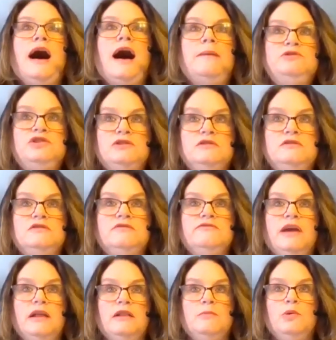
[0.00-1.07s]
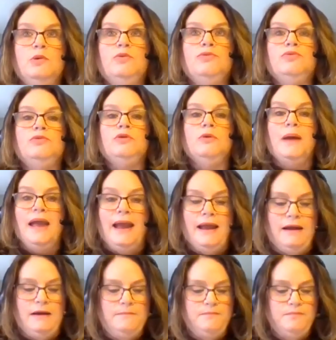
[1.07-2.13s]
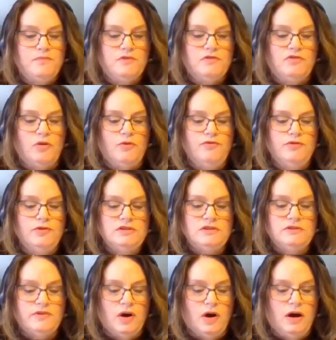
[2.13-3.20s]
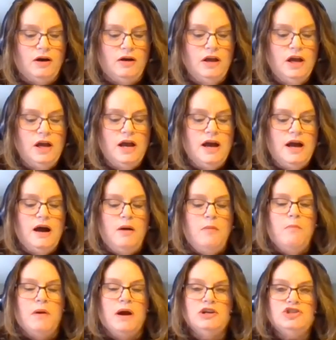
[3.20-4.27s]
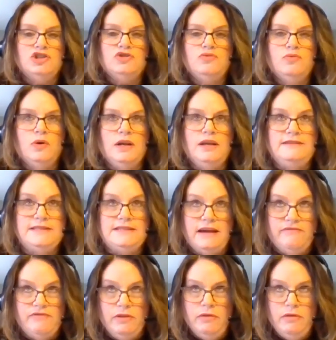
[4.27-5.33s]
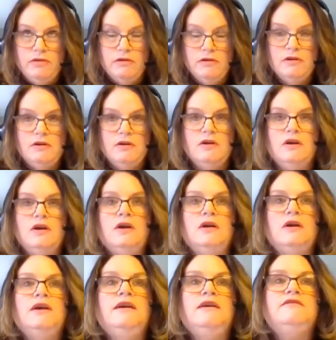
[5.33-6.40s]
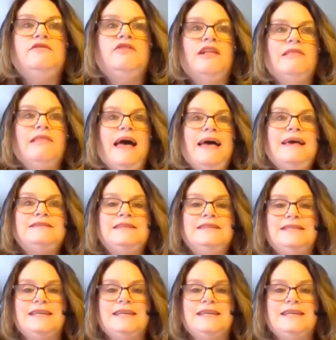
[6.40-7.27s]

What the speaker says: options available through the bank. So first of all, March 27th is the last